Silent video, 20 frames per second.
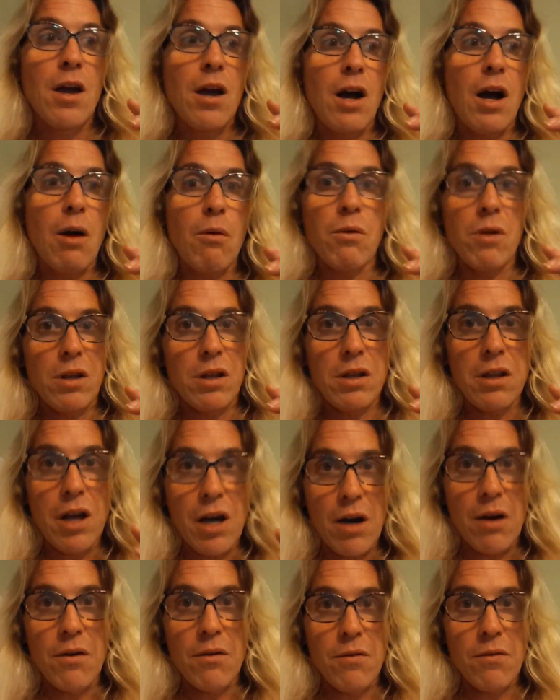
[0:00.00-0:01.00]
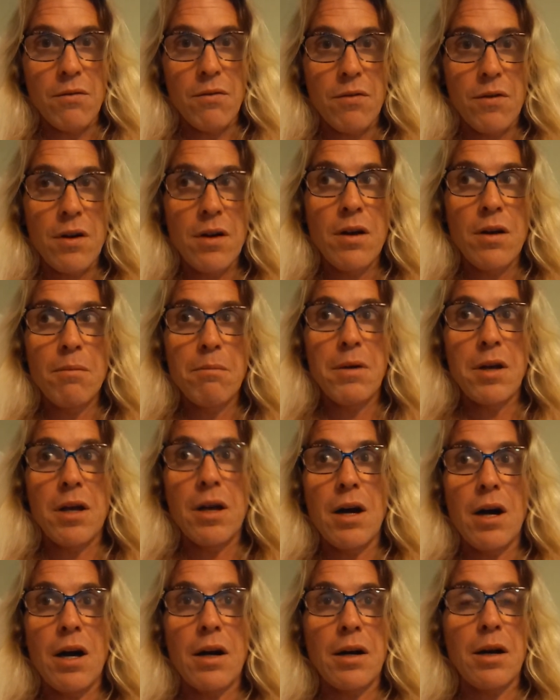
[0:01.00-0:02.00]
I would love,
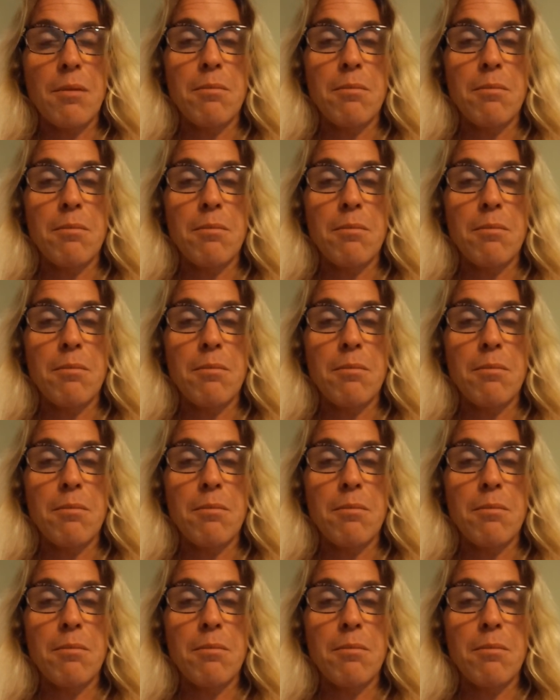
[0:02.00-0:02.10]
beyond